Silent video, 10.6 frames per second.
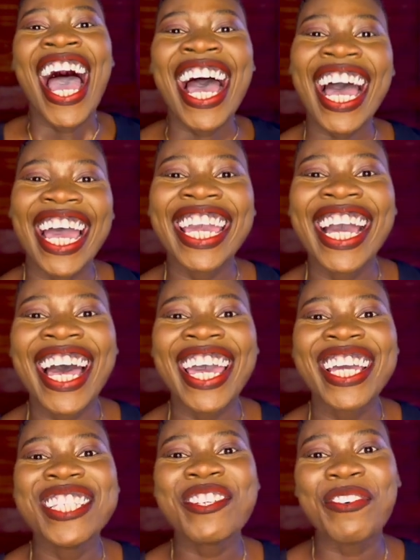Hi
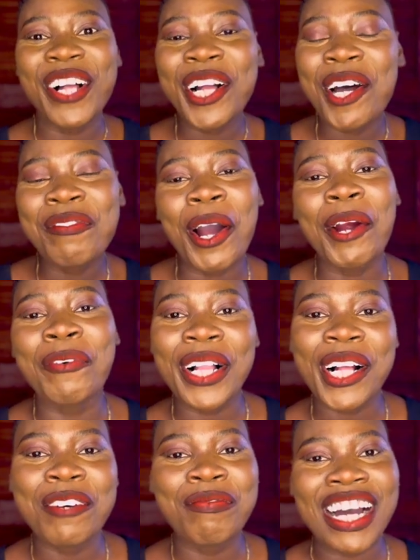guys,
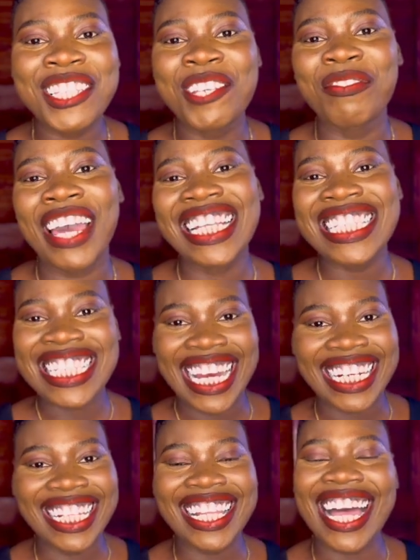welcome back to my
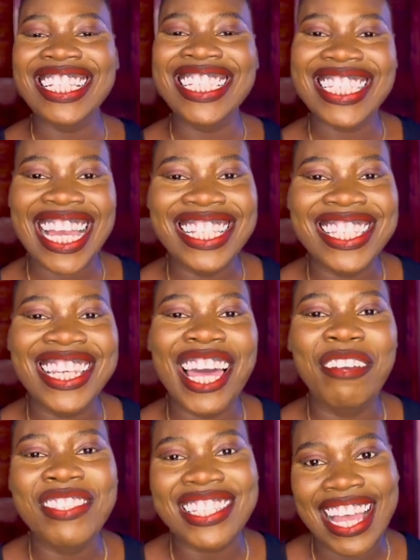channel at Shadz
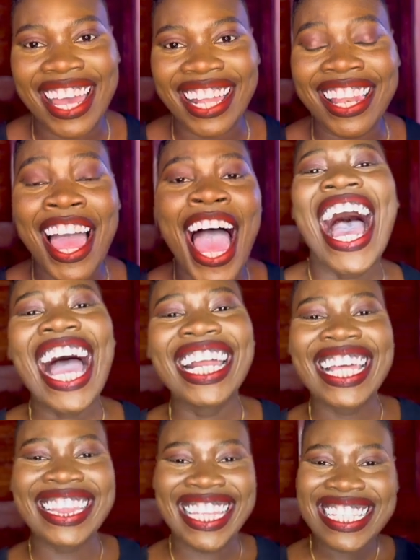Lifestyle,
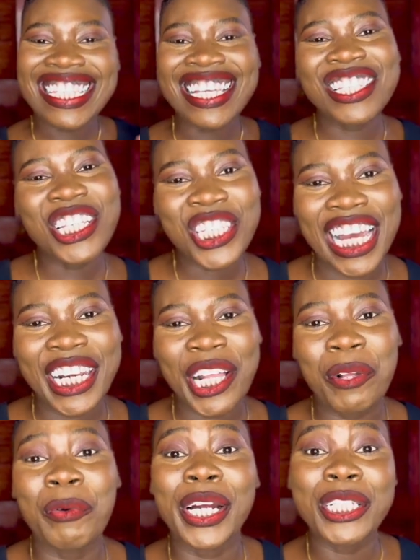and this is the channel
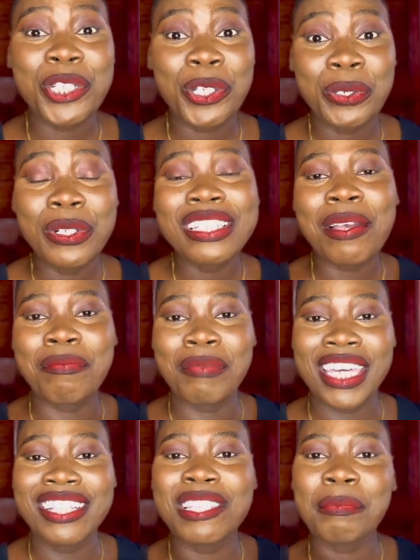where truth
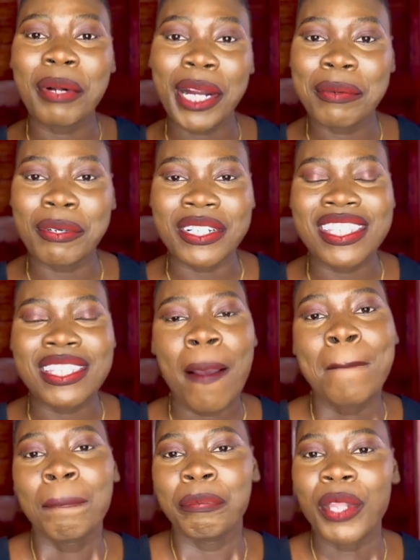meets purpose.
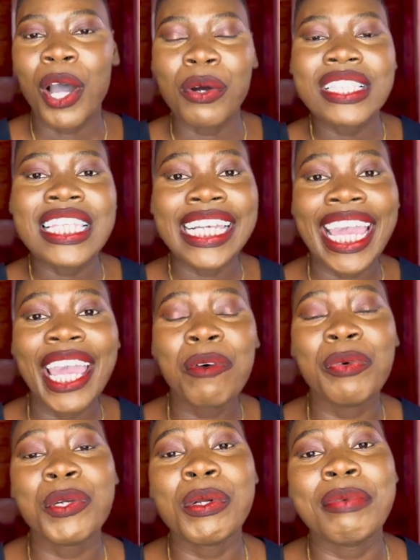Now today
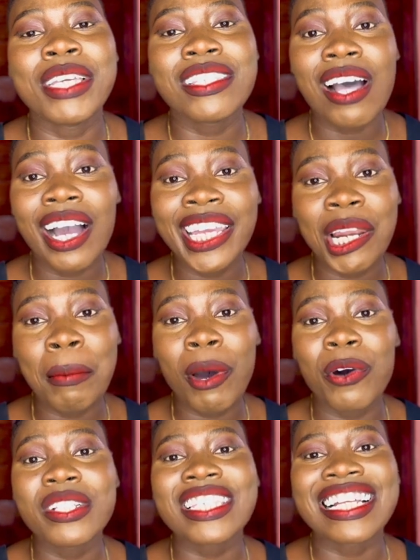we will be talking
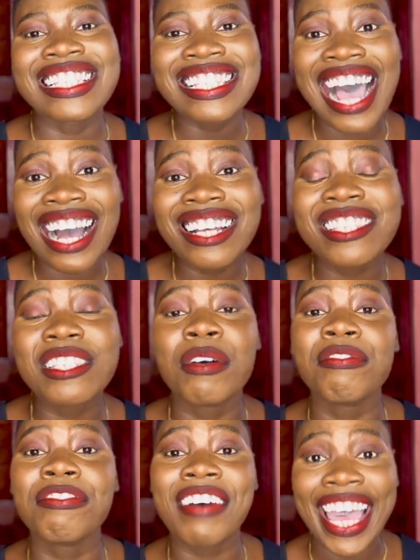about tax
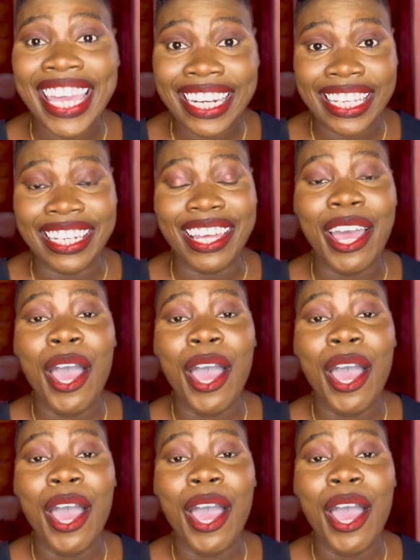filing.